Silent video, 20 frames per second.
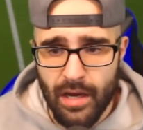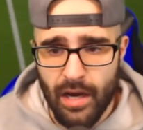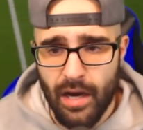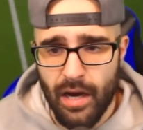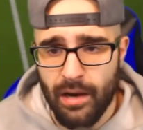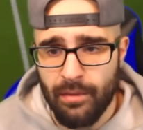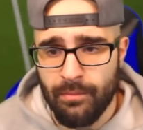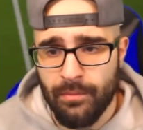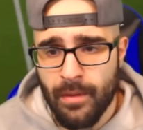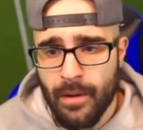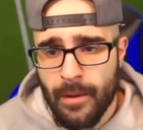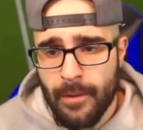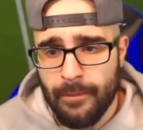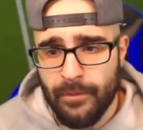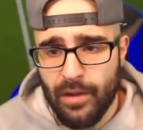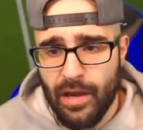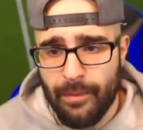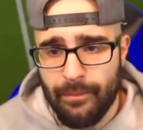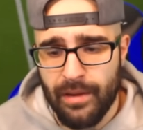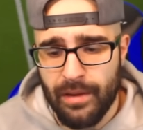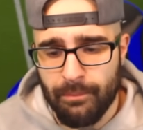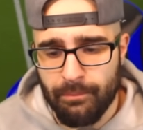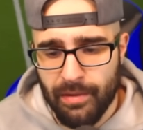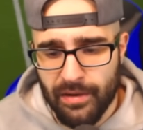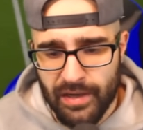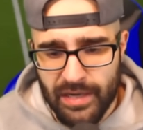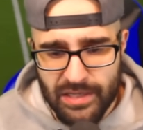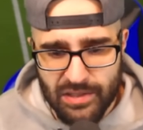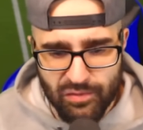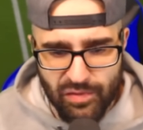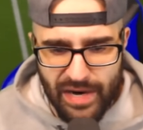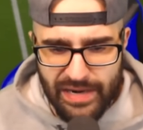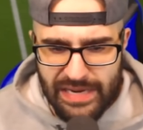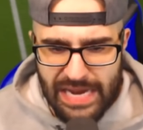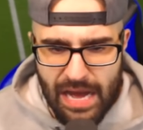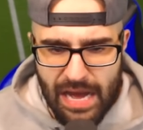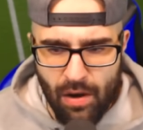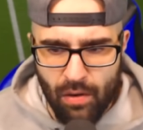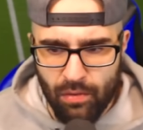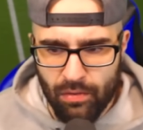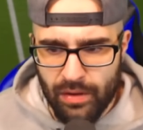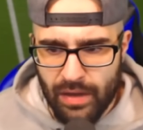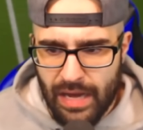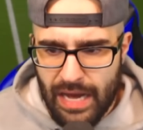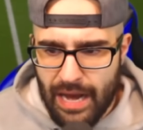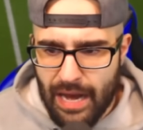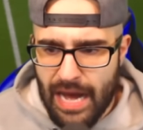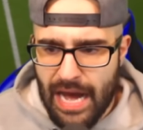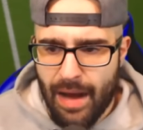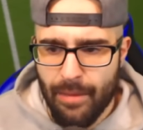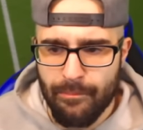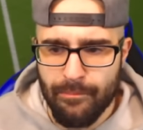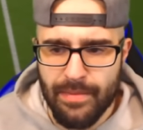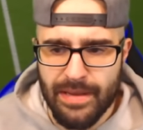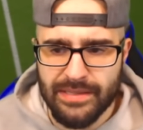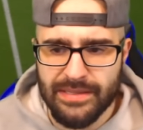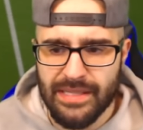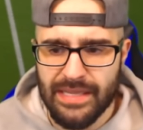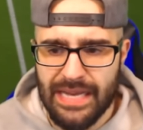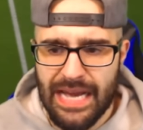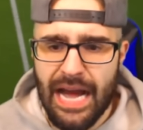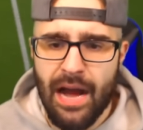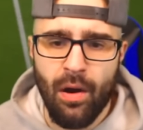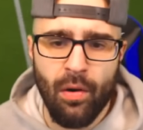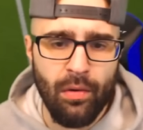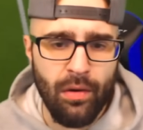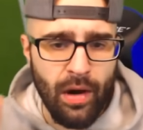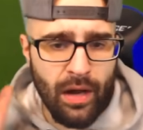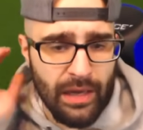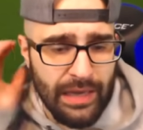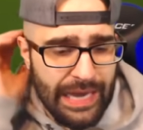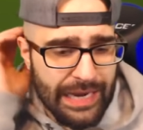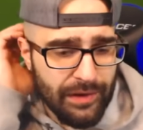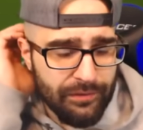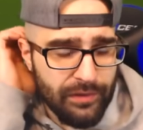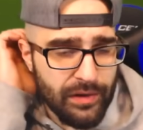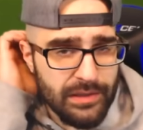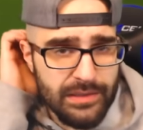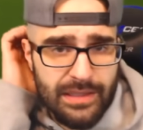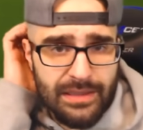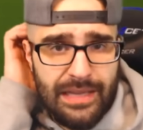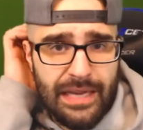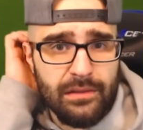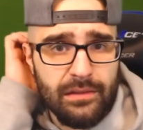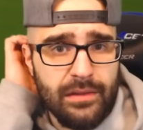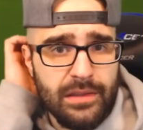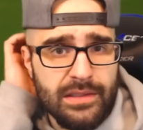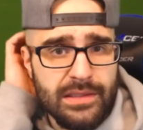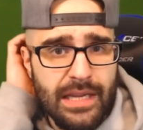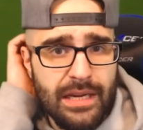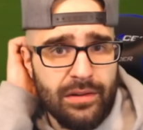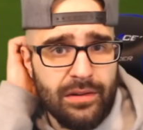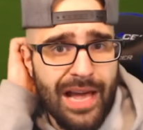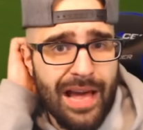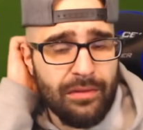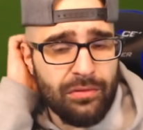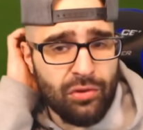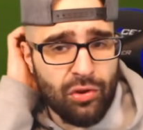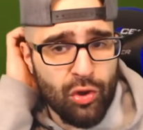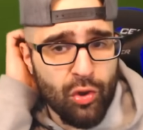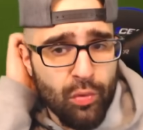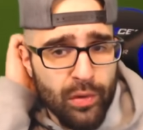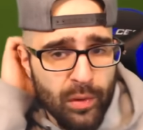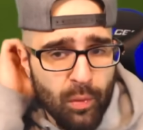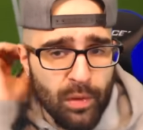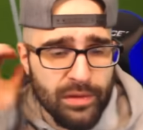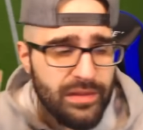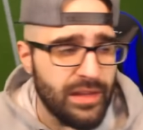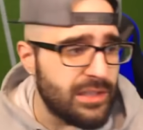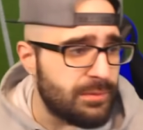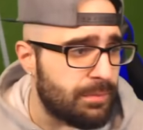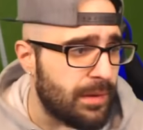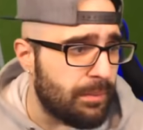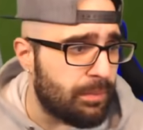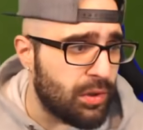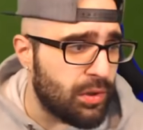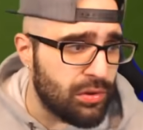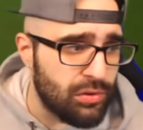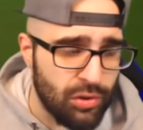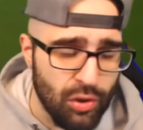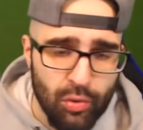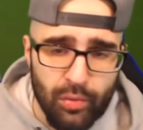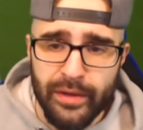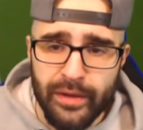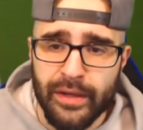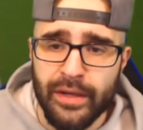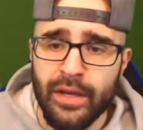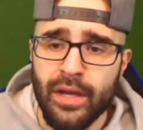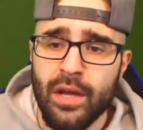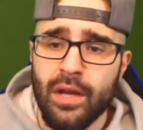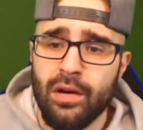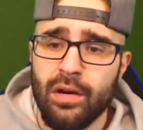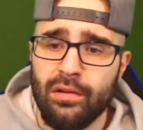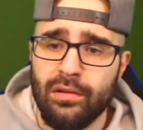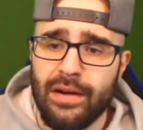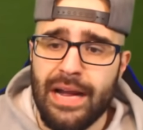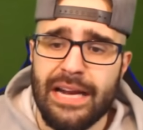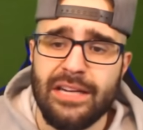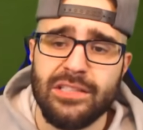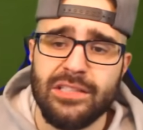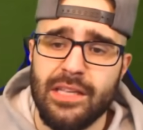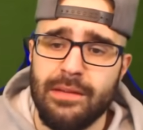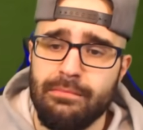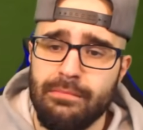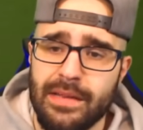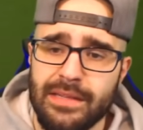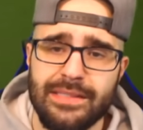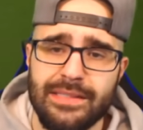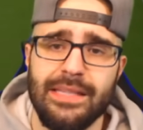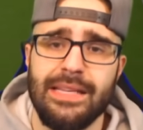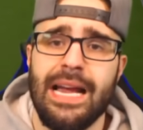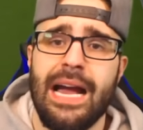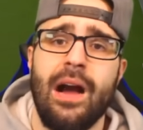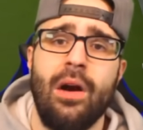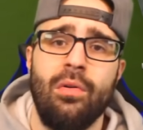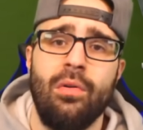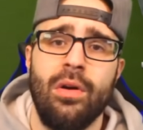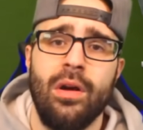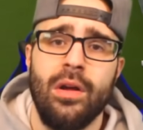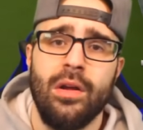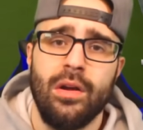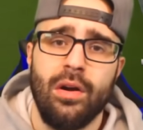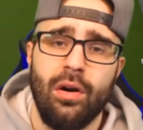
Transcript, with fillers: Um, you know what I mean? But because right now I, I'm missing out. A lot of us, a lot of us that are not doing what these people are doing are actually missing out